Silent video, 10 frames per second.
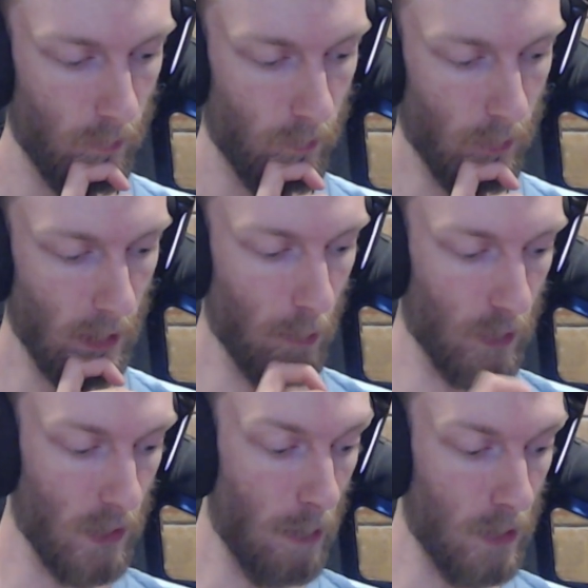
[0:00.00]
Okay, well
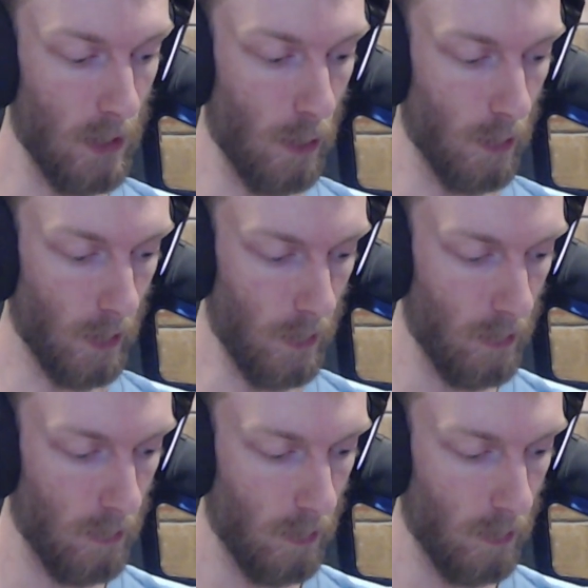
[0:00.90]
Cyrus is useless.